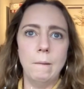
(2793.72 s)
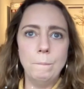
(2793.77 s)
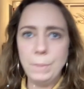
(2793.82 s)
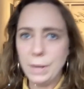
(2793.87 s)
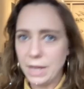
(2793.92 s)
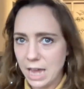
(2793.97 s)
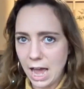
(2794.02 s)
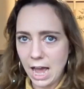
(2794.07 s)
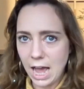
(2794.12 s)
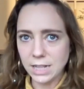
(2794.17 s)

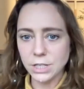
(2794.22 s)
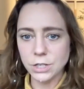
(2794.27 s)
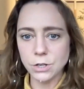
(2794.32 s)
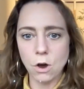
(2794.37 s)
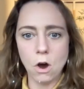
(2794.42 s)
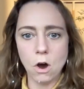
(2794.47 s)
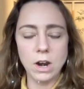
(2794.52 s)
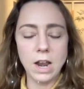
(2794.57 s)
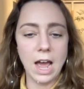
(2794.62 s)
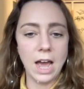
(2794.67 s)
be
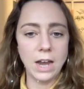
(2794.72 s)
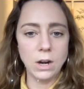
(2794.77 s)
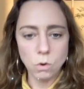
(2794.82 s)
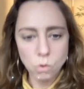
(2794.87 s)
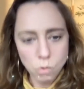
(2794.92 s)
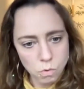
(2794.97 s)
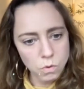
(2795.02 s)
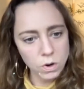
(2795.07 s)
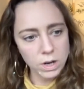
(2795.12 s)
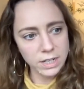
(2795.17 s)
hands-on, and
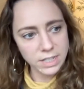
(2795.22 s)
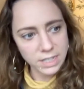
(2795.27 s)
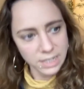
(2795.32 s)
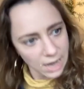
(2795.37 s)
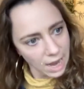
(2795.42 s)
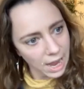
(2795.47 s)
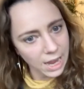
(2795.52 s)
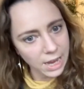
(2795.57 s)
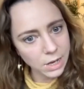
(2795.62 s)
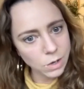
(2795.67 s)
always
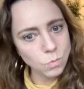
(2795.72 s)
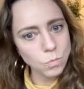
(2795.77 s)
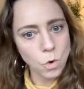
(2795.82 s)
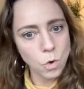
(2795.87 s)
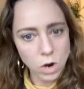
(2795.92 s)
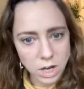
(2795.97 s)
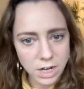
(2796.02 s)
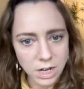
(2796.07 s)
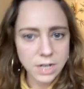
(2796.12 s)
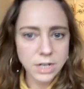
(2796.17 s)
say,
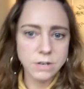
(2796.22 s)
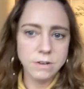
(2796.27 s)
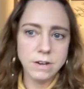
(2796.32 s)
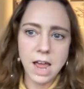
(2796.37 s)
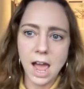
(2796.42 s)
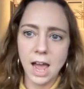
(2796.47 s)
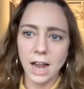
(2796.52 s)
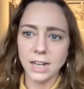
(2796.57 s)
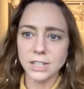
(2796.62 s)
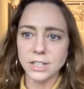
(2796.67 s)
what can I do
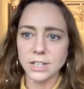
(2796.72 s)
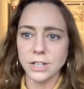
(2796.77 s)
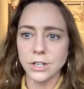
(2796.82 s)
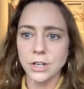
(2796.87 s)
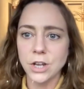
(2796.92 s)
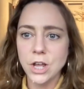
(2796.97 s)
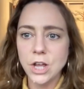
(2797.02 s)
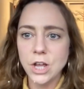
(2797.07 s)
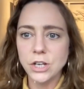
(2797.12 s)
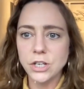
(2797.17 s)
next?
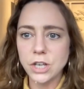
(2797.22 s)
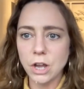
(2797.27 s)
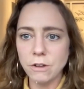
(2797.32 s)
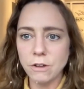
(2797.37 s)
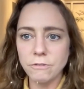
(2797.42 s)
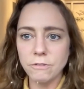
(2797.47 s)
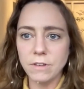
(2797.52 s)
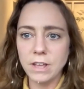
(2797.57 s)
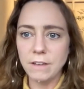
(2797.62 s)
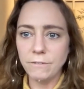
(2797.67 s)
And
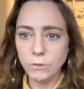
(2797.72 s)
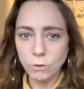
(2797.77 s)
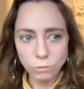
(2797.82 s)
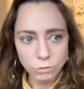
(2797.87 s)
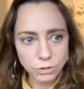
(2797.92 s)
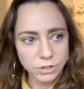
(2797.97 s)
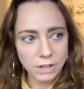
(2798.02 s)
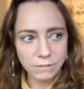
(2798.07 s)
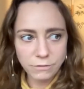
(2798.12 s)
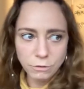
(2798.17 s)
don't, if
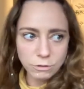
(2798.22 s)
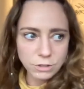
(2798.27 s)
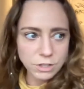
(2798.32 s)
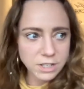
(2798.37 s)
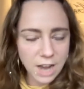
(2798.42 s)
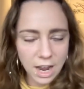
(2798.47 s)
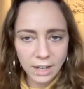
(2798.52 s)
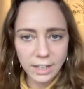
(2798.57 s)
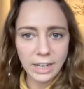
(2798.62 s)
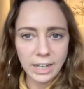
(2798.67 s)
you're
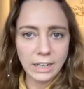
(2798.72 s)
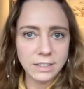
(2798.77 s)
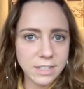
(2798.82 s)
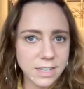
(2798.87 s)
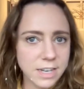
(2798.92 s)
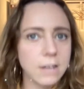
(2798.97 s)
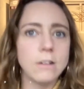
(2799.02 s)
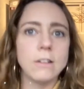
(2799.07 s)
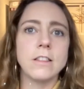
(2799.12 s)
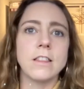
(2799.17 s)
standing
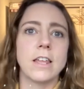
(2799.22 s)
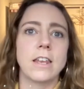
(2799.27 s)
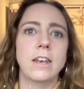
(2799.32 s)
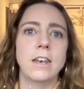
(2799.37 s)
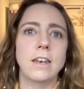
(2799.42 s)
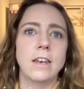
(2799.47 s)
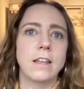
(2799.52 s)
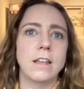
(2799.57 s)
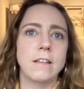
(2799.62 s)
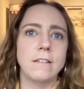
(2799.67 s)
still,
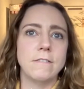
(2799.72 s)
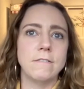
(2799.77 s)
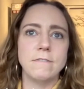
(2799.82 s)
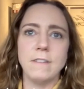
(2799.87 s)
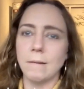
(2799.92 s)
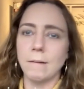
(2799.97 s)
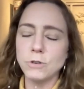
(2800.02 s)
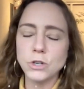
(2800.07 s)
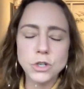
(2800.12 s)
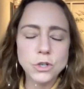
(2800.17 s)
then
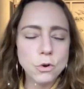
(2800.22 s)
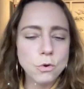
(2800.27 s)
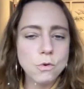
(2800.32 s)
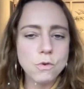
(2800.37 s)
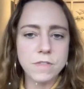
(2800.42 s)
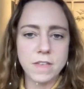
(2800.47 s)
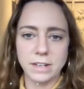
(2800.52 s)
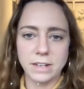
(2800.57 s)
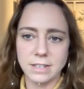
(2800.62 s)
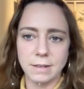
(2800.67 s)
I'm
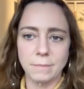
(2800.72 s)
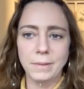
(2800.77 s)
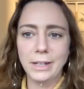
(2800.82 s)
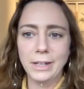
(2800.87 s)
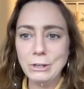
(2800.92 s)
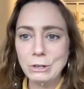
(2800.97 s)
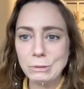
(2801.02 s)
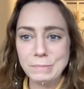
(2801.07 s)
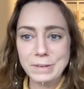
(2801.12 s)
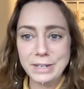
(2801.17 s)
sure there's something
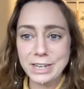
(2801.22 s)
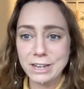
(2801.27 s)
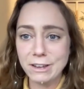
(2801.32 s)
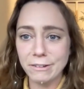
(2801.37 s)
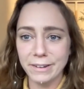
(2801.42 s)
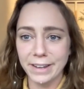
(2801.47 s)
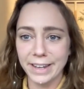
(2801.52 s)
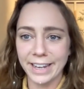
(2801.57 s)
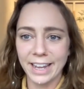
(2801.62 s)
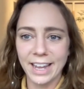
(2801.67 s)
you can be
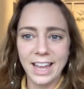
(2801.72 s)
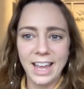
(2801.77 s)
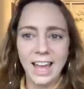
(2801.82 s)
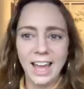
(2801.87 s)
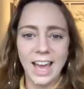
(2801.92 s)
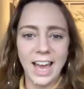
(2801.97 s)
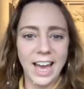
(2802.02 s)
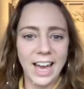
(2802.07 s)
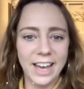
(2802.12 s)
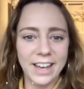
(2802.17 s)
doing.
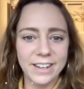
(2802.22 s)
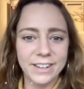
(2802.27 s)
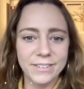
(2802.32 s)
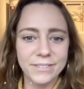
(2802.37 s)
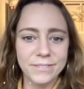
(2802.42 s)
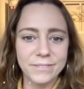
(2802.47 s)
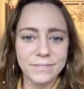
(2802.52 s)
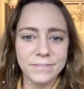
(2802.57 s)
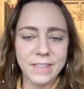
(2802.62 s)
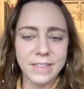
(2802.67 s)

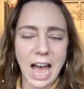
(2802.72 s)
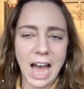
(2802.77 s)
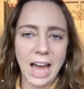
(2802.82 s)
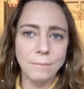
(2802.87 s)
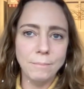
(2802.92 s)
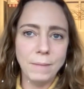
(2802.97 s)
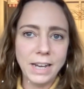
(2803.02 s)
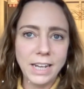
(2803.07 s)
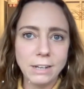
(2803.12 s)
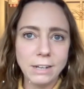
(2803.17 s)
And
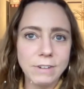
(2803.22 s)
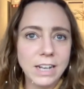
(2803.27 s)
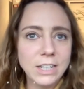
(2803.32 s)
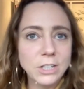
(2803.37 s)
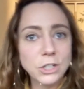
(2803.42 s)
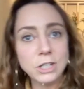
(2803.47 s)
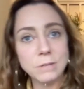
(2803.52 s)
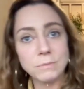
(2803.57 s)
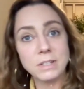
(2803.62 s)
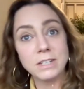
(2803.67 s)
making
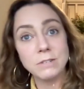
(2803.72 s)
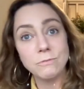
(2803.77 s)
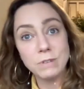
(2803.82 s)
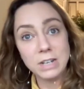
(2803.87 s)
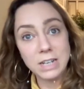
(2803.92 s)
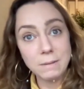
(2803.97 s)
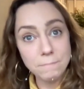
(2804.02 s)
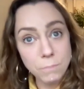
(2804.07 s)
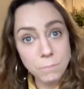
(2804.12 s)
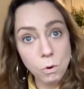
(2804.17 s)
relationships is
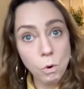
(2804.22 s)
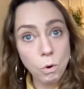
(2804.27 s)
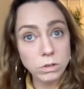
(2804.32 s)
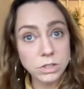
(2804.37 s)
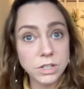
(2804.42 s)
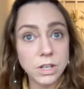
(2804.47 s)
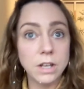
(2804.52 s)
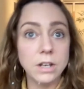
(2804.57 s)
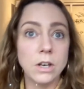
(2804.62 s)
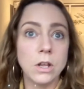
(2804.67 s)
really
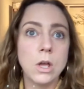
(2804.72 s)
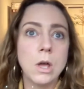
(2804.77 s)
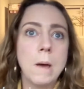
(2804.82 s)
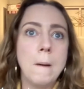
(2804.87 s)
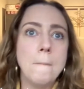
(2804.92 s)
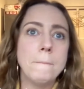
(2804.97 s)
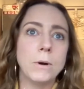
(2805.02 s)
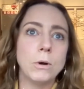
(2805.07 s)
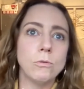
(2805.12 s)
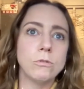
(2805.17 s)
important,
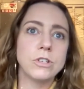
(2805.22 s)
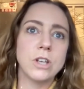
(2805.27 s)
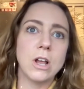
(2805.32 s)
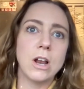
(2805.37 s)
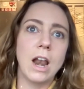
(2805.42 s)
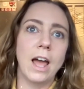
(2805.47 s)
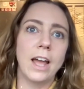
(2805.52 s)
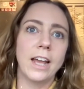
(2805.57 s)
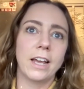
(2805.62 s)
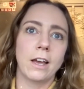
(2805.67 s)
but also
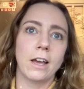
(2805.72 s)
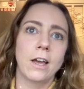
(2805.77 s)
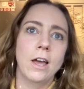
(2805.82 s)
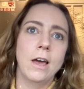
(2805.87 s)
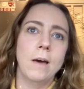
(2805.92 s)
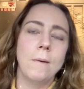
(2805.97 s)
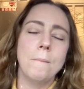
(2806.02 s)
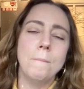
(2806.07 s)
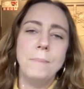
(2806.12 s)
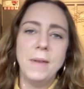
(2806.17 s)
like
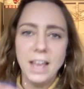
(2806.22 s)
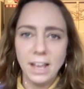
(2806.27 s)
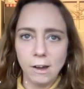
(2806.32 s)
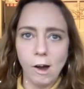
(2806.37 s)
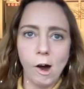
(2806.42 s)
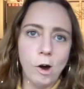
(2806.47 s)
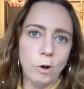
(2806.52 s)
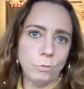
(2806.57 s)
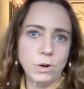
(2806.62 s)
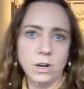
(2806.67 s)
being
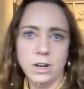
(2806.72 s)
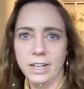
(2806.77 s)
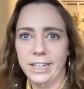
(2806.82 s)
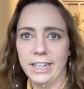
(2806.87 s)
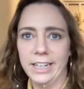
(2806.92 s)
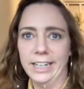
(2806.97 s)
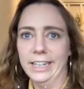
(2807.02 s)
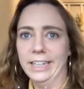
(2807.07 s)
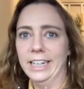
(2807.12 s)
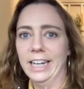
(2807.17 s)

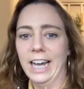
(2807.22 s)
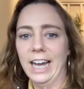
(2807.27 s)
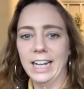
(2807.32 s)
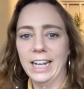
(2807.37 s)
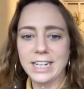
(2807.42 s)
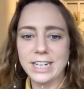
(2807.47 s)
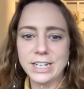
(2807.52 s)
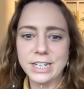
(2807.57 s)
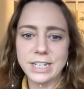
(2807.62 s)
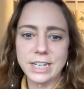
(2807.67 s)
hardworking
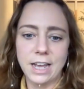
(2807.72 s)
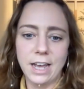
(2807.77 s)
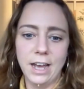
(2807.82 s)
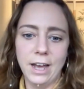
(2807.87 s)
and